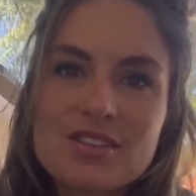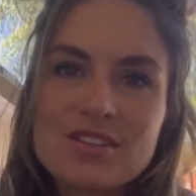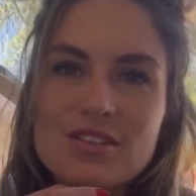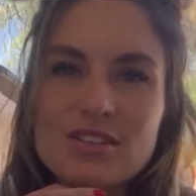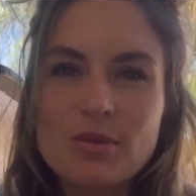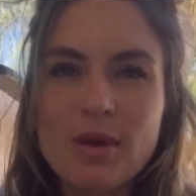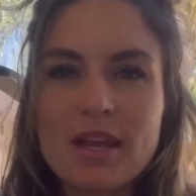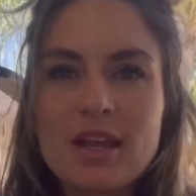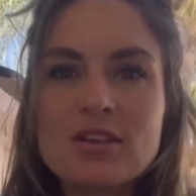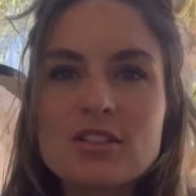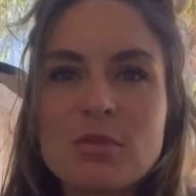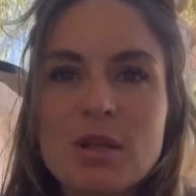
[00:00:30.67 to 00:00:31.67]
So I hear
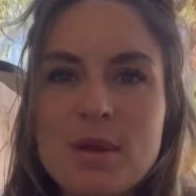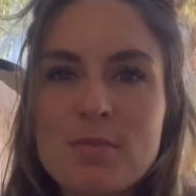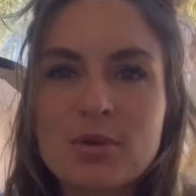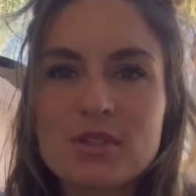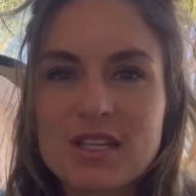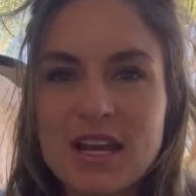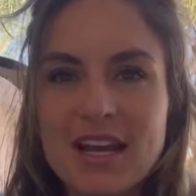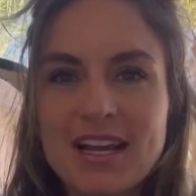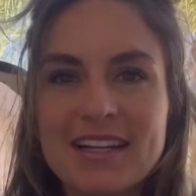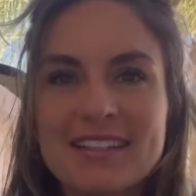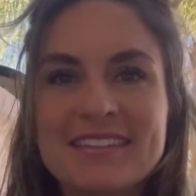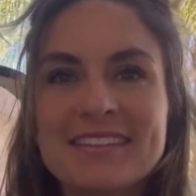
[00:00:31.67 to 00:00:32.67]
so many people
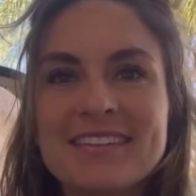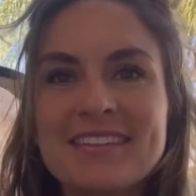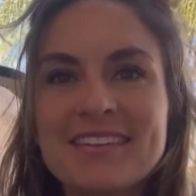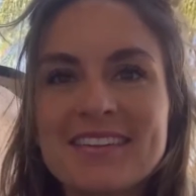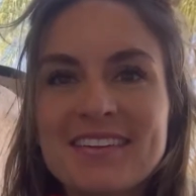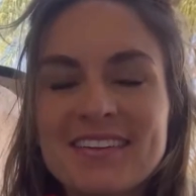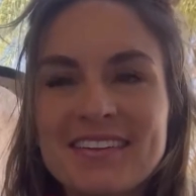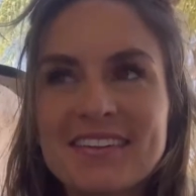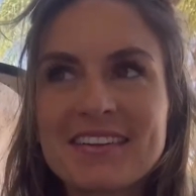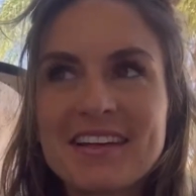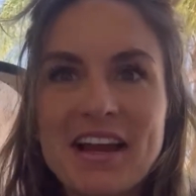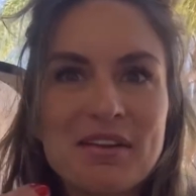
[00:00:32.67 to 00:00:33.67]
say,
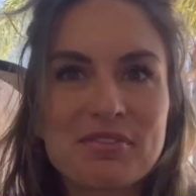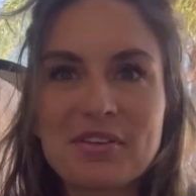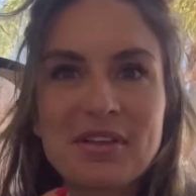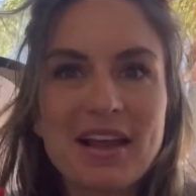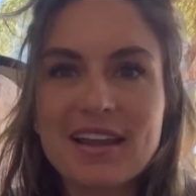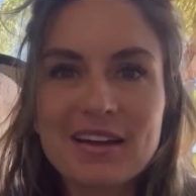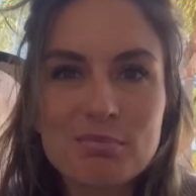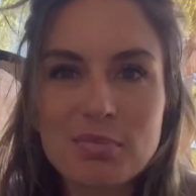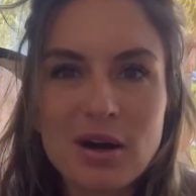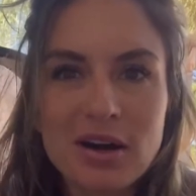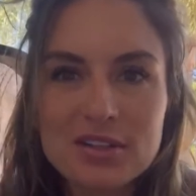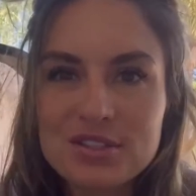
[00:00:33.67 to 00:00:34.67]
I feel like an
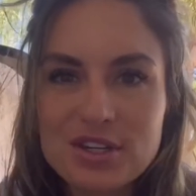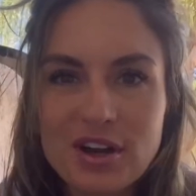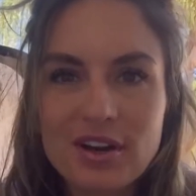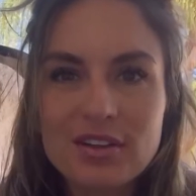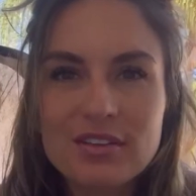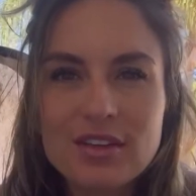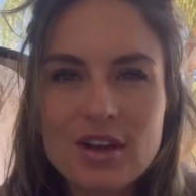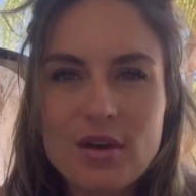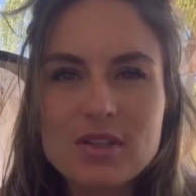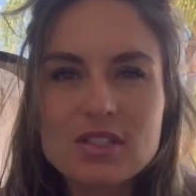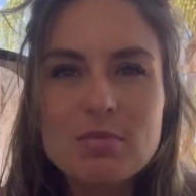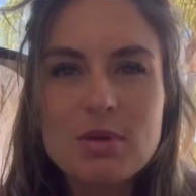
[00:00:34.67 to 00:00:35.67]
imposter. You know,
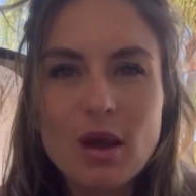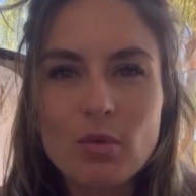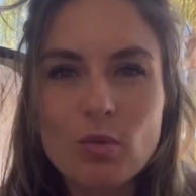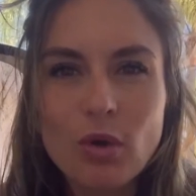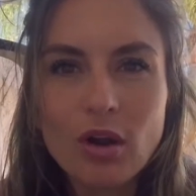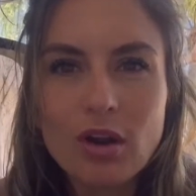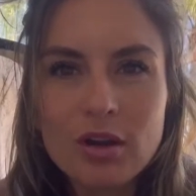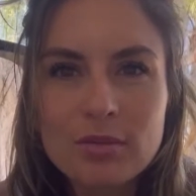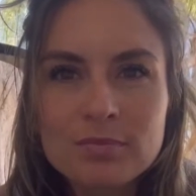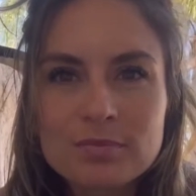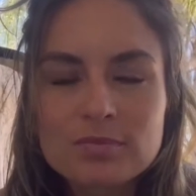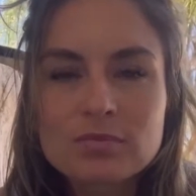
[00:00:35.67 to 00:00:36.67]
this could be at work,
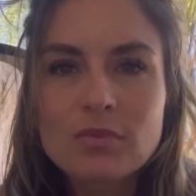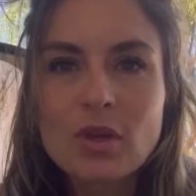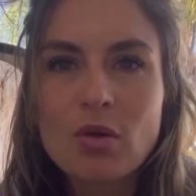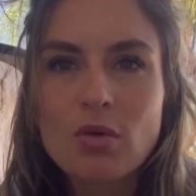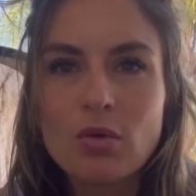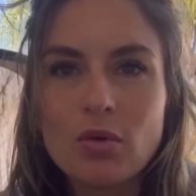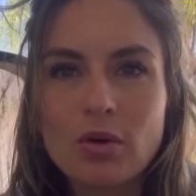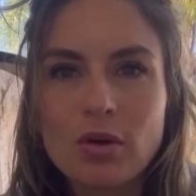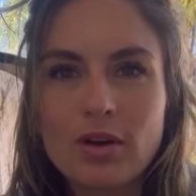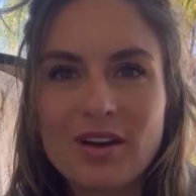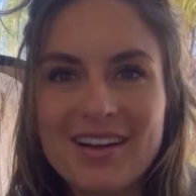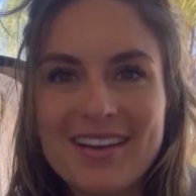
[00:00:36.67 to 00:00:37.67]

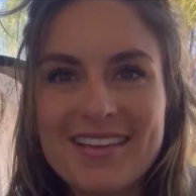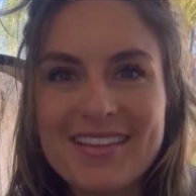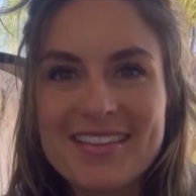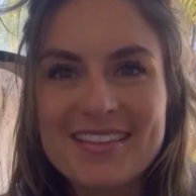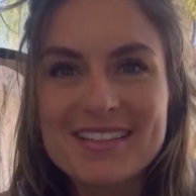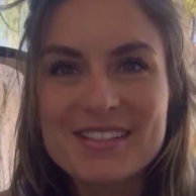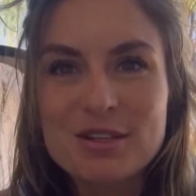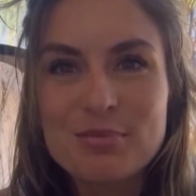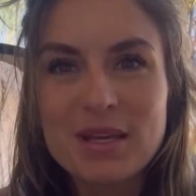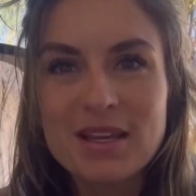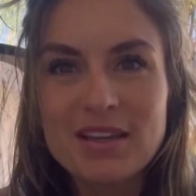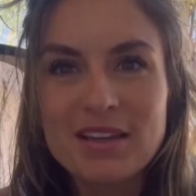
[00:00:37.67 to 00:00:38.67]
or this could
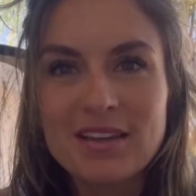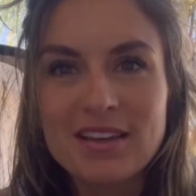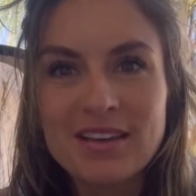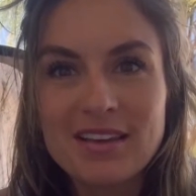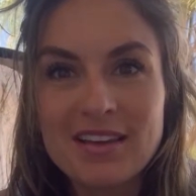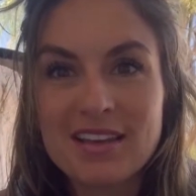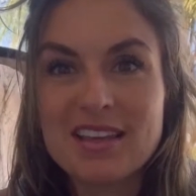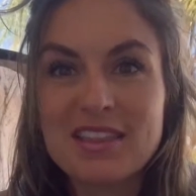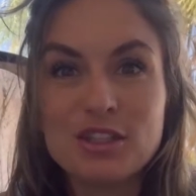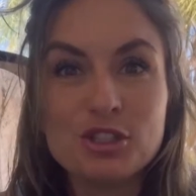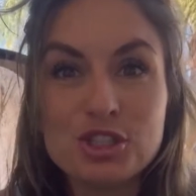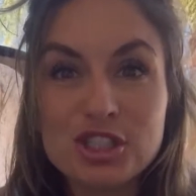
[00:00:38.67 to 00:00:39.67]
be in the
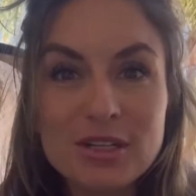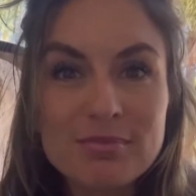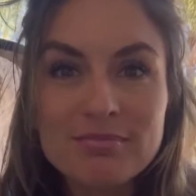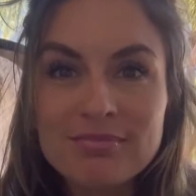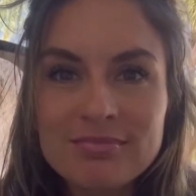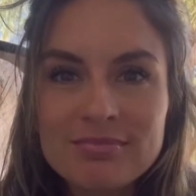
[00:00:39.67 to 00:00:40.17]
gym,